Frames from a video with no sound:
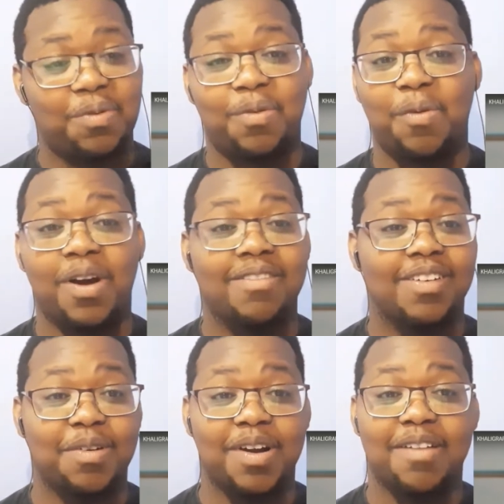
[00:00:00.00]

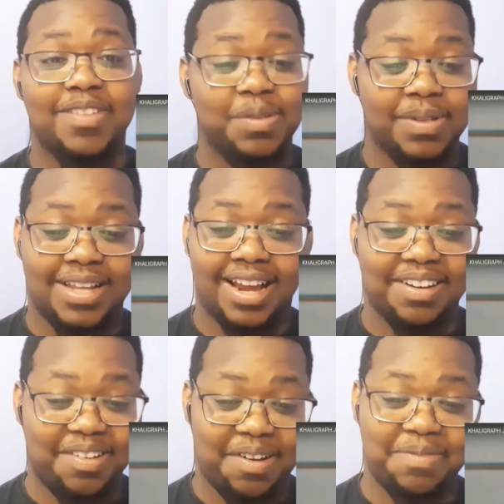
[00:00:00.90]
whoever's with
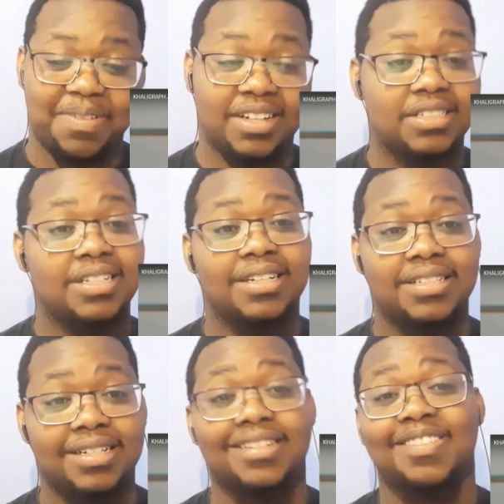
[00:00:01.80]
Khaligraph, man, she
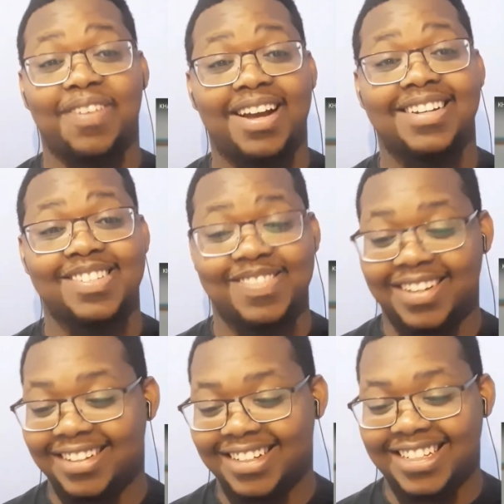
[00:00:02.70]
is fine as
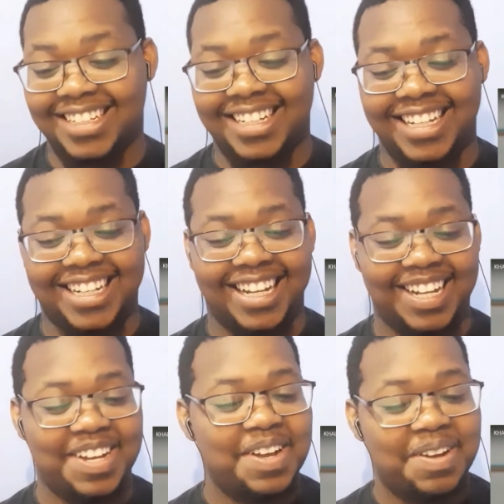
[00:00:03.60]
well. And
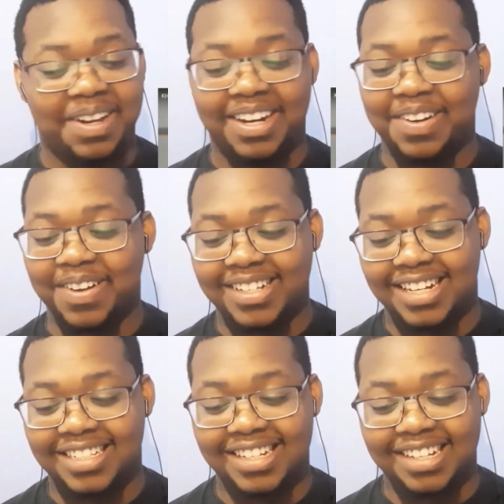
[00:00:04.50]
anyways,
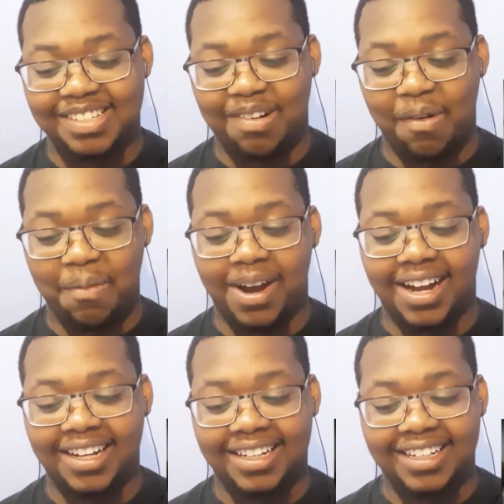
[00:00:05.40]
let's go back.